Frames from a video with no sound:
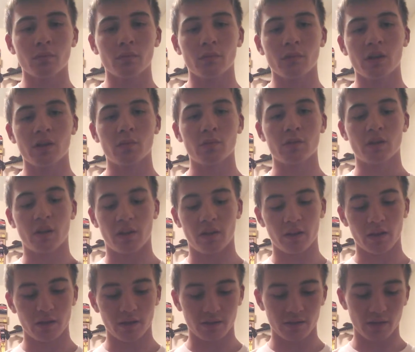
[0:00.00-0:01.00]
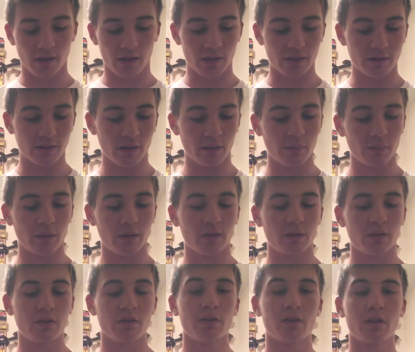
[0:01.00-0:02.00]
This one's, I think, is size up, and
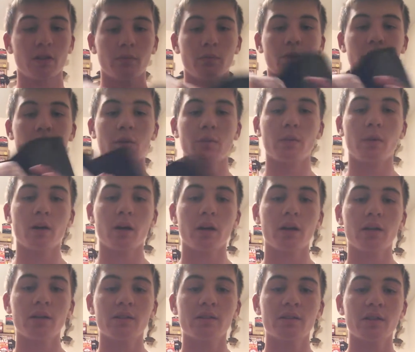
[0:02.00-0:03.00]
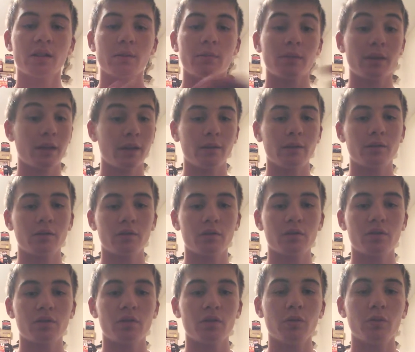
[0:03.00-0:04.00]
it's just got bigger pockets. Same thing,
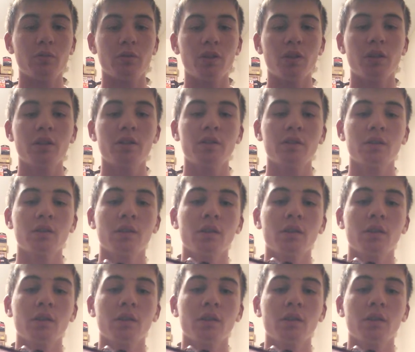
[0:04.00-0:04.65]
just tube jigs.